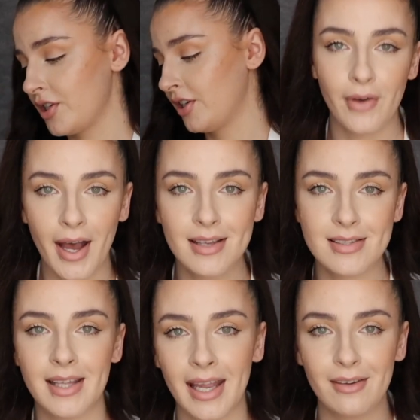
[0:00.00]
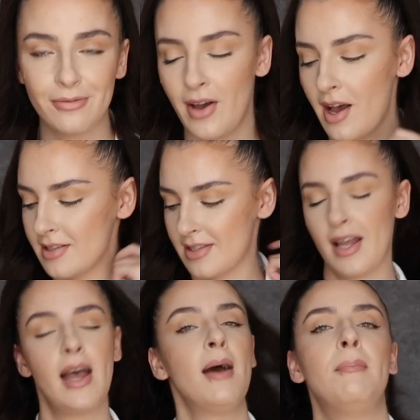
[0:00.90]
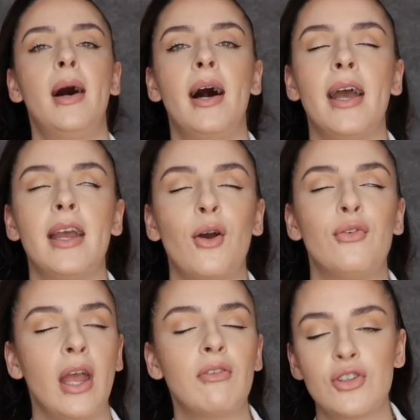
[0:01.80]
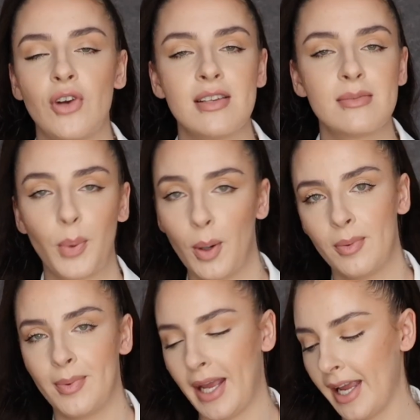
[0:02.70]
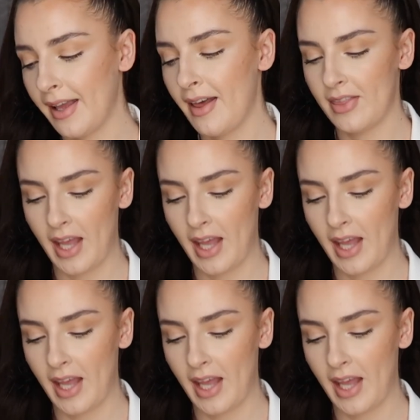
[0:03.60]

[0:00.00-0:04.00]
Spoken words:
First thing first, my favorite dress probably